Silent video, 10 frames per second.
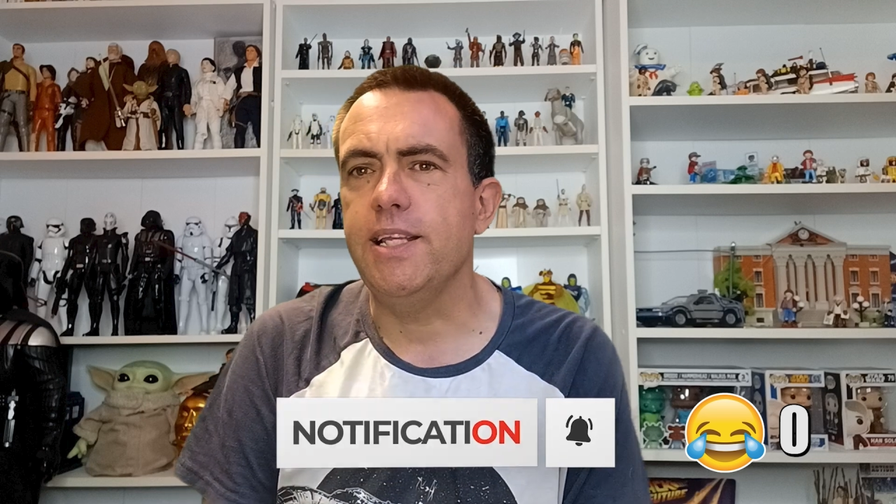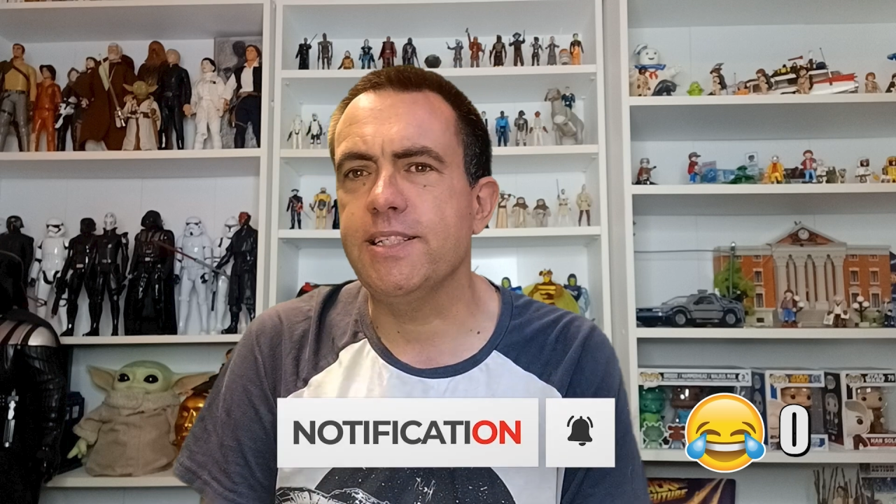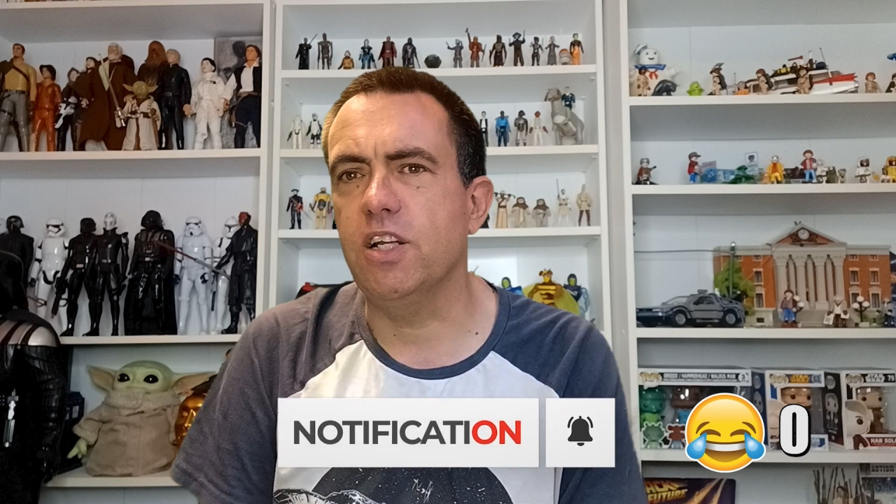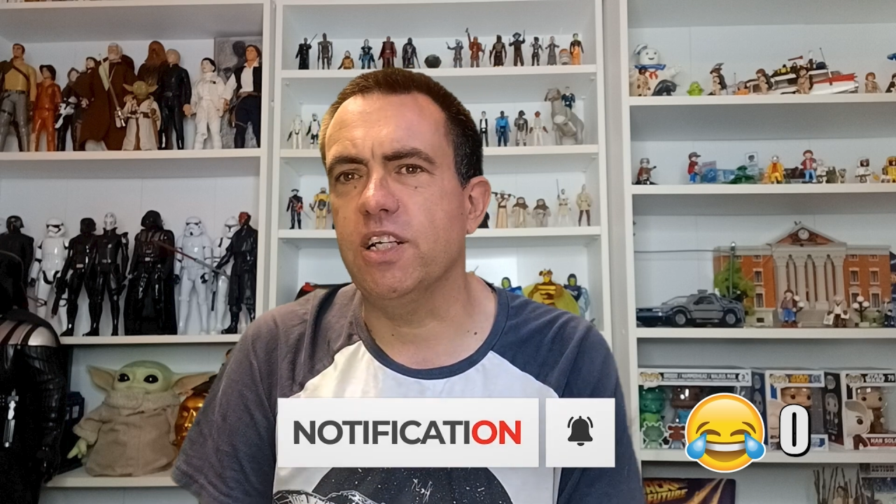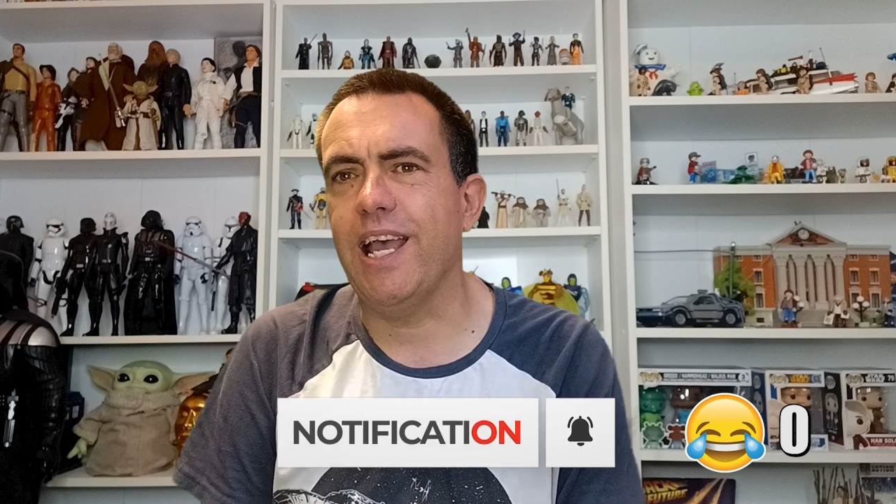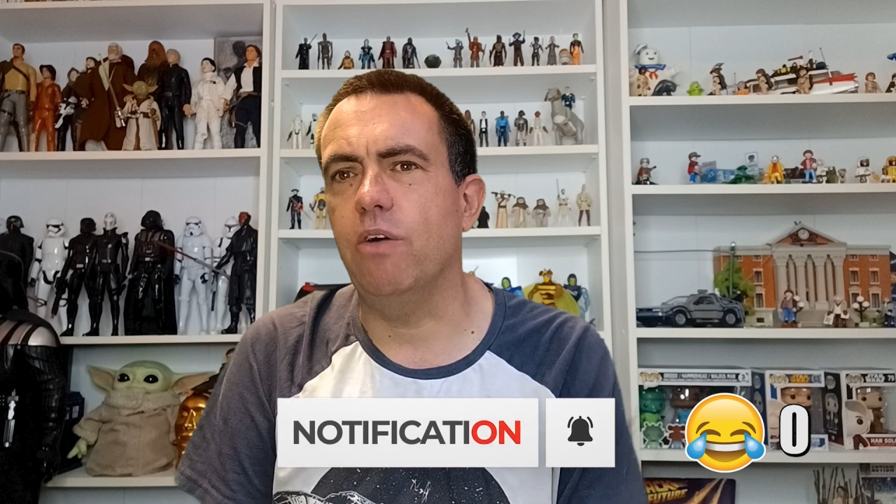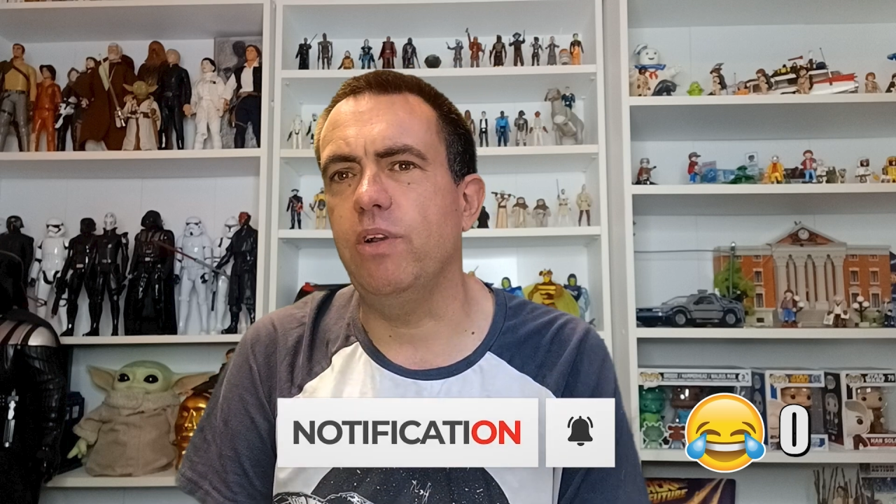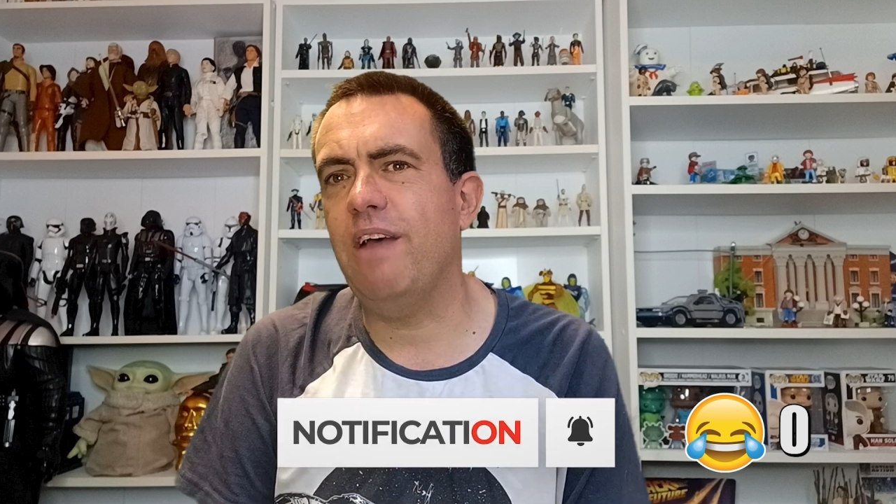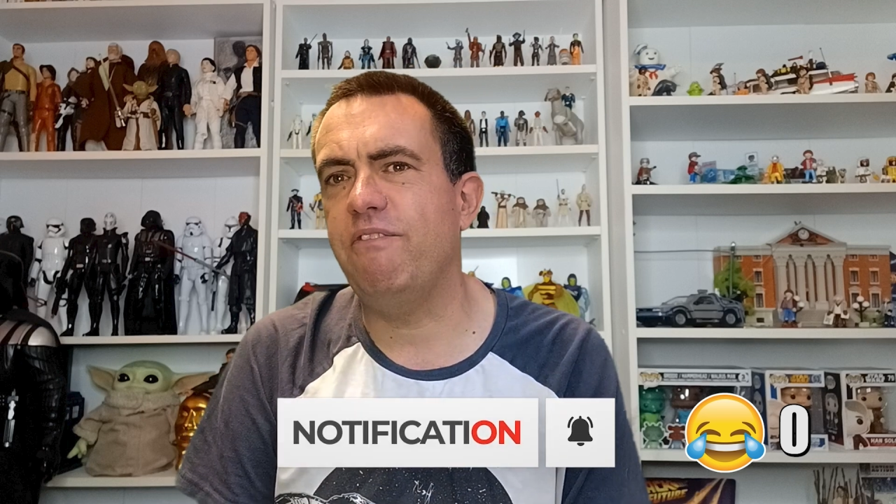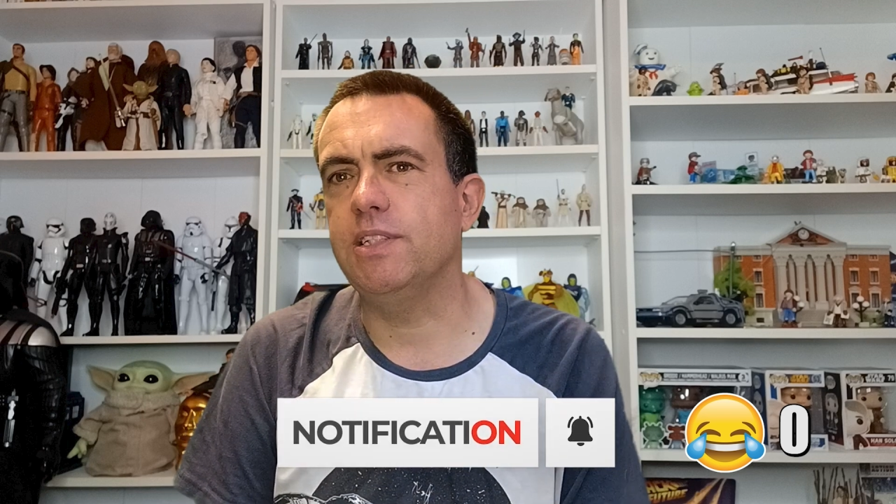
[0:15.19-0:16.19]
is going to
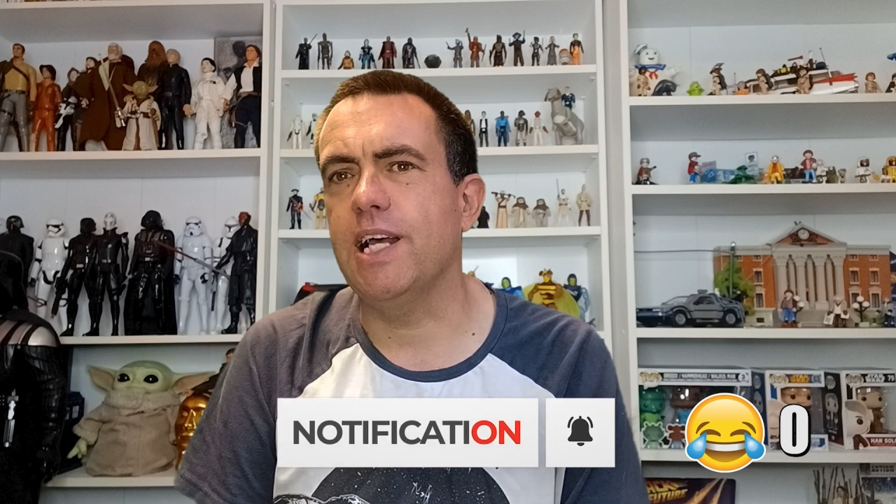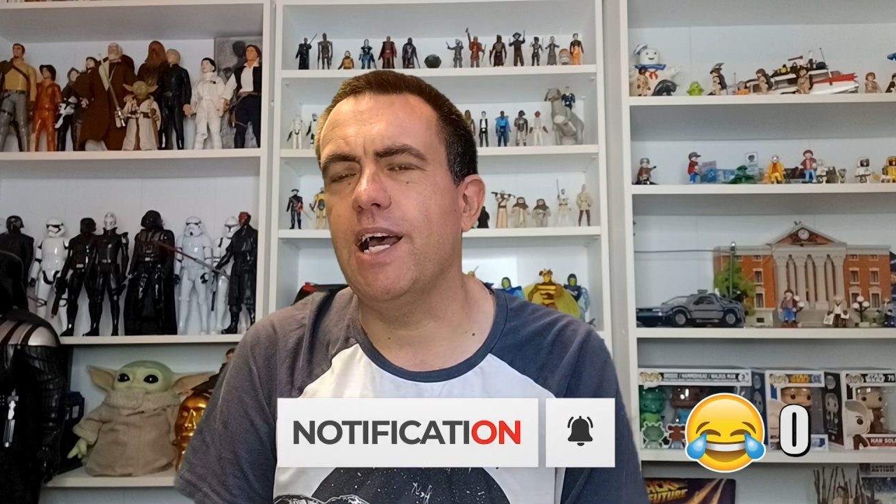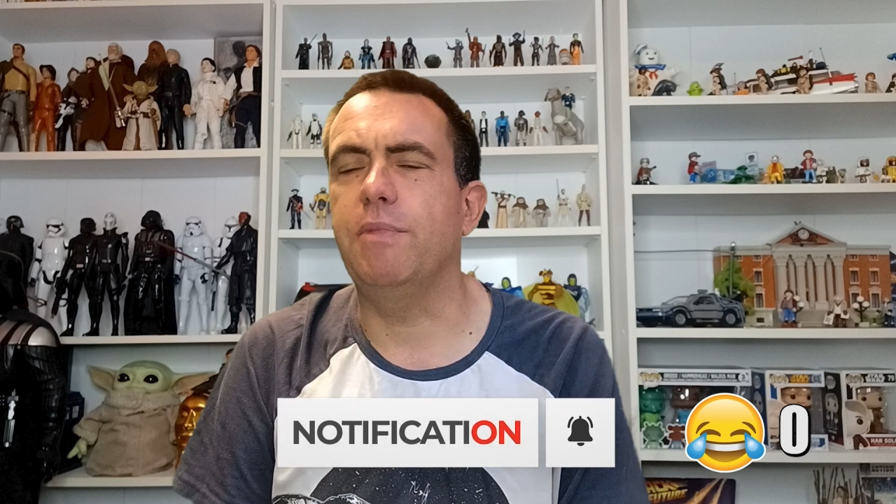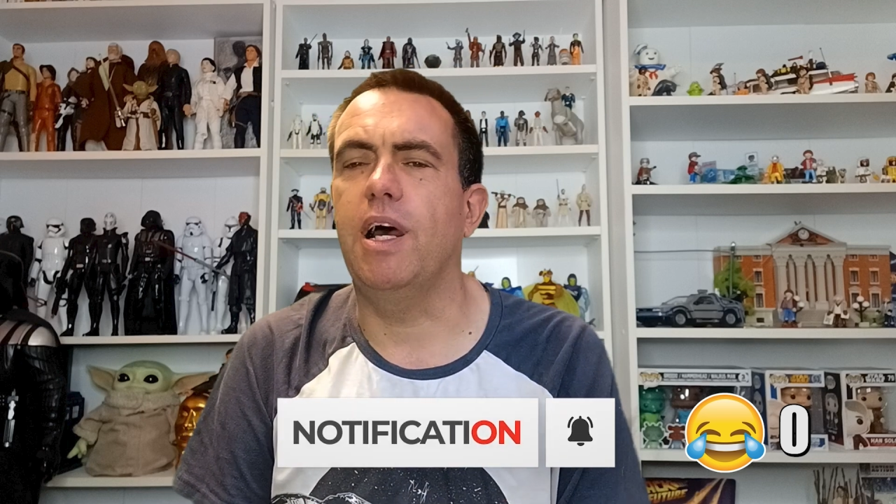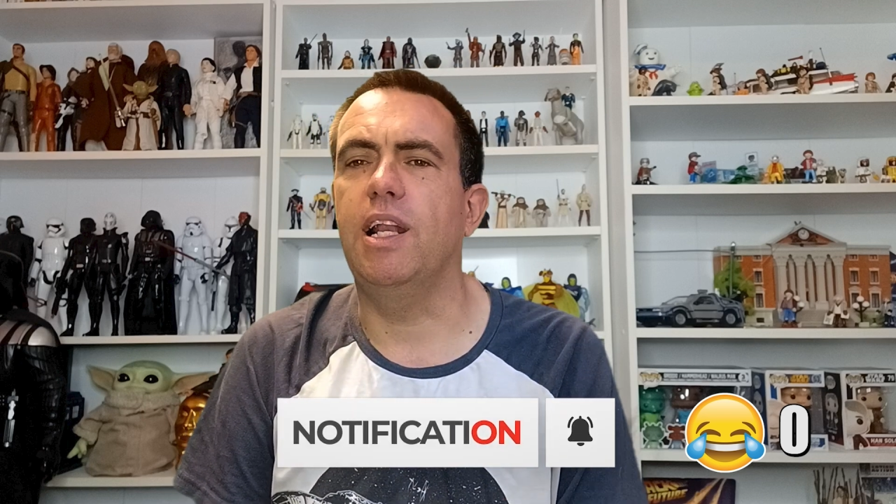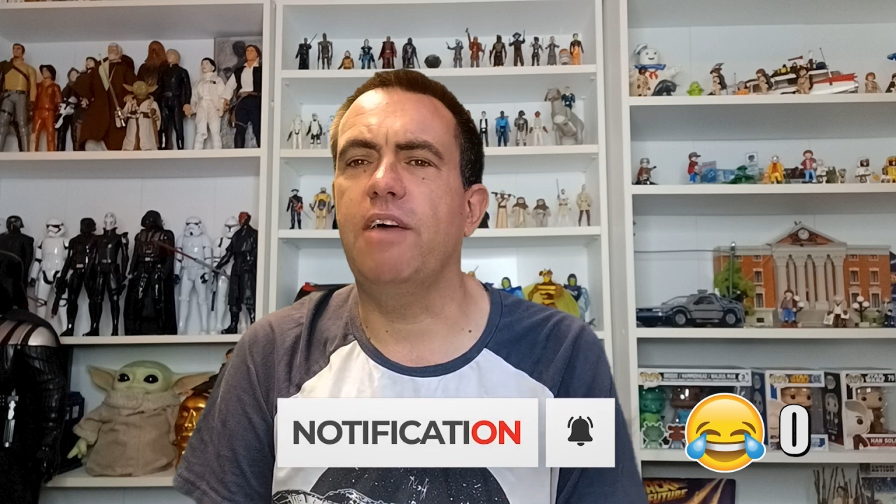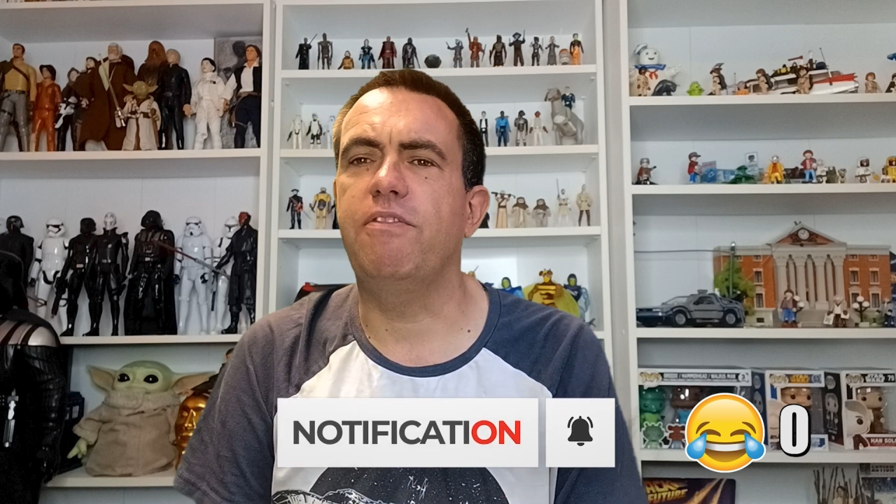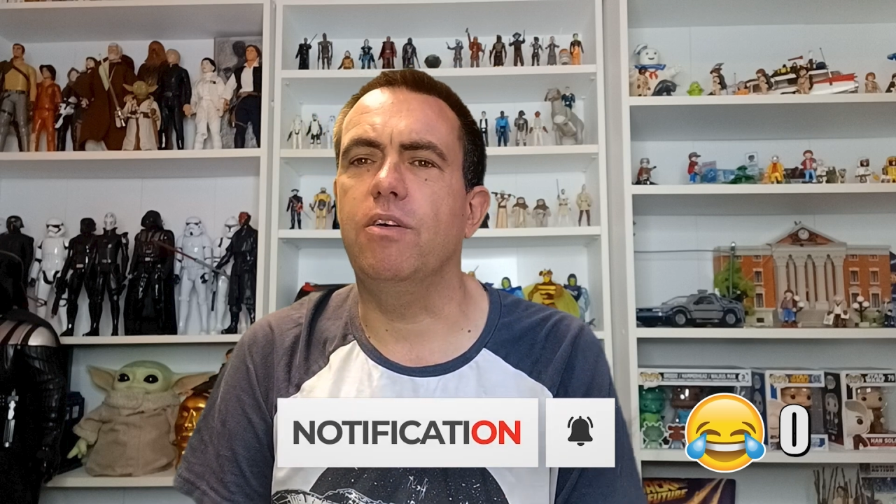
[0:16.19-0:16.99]
count every time that I laugh